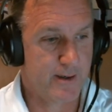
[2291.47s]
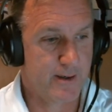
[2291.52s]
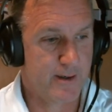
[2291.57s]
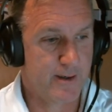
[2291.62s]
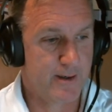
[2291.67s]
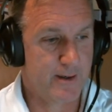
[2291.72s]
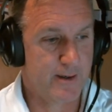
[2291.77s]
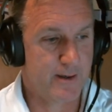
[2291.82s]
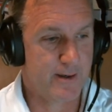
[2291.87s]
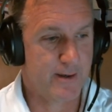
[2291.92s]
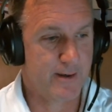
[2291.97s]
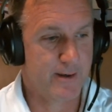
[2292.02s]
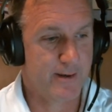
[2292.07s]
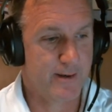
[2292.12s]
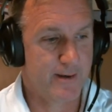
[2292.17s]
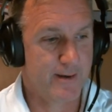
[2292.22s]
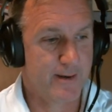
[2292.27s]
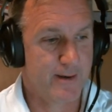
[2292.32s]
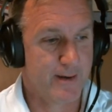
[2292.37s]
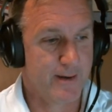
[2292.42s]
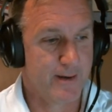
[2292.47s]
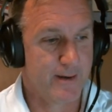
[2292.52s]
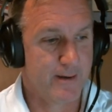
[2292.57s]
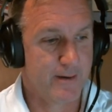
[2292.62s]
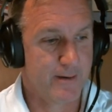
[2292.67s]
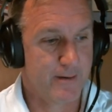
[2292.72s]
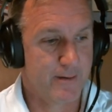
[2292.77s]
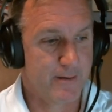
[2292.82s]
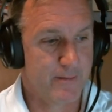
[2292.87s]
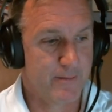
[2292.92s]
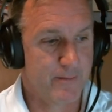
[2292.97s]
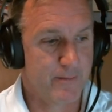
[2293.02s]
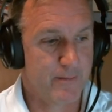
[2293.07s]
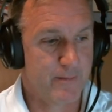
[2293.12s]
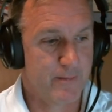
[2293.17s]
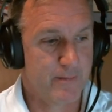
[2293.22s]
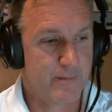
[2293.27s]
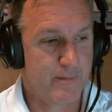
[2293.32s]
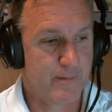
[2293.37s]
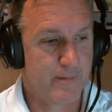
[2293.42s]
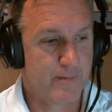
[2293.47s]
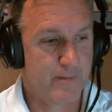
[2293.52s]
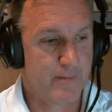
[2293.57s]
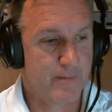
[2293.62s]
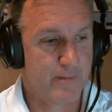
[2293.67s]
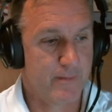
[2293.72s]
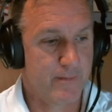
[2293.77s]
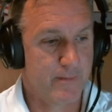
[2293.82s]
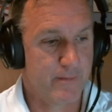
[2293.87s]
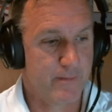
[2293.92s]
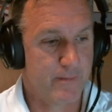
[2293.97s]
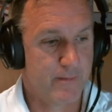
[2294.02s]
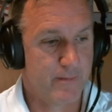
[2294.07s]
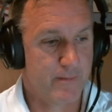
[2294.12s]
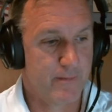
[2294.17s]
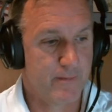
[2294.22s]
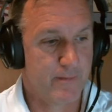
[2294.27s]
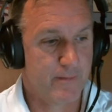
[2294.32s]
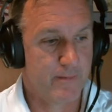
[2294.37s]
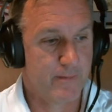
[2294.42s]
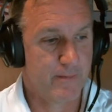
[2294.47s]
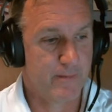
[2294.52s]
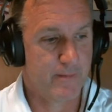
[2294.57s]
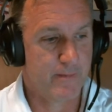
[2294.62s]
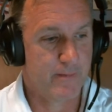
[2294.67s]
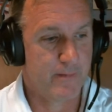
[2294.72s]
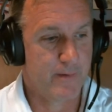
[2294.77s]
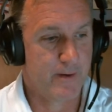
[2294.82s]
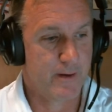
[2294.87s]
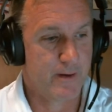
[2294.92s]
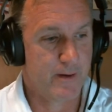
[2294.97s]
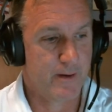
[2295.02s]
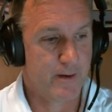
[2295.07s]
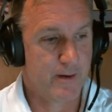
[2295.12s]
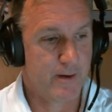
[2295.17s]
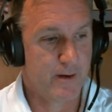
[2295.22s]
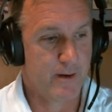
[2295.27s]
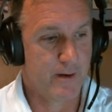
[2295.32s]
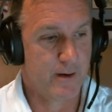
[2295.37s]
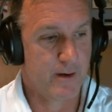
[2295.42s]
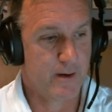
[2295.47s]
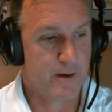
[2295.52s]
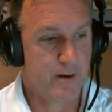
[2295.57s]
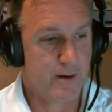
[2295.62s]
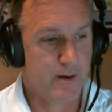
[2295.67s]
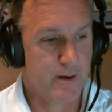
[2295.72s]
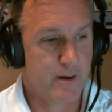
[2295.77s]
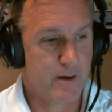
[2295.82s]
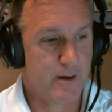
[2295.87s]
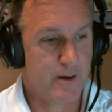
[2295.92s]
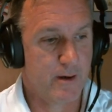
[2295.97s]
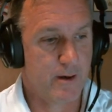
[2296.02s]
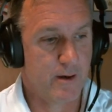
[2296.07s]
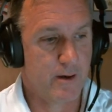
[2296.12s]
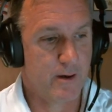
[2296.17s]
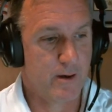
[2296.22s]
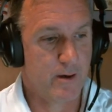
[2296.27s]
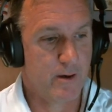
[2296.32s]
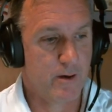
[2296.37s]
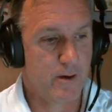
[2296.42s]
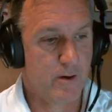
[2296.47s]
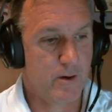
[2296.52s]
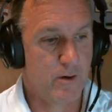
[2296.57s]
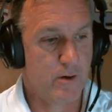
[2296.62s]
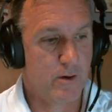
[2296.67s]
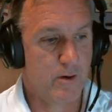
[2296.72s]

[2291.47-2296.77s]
Nothing is said.